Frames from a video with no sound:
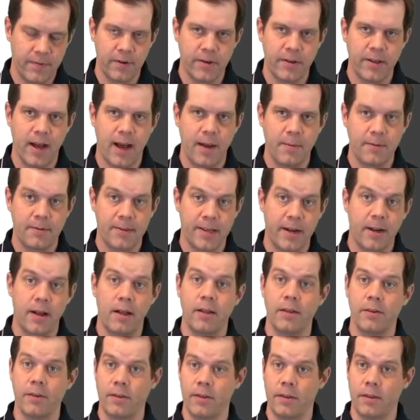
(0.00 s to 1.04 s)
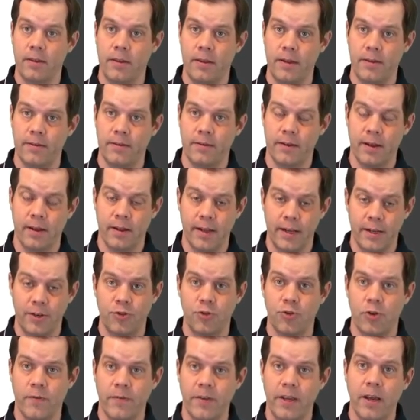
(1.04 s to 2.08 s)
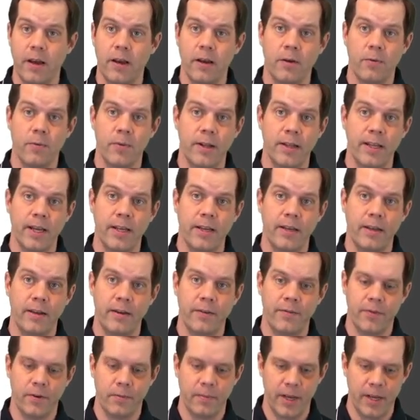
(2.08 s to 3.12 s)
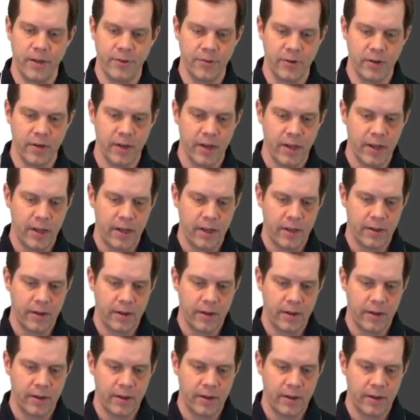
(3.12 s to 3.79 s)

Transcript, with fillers: different topics? I call it these uh, like trivia related information.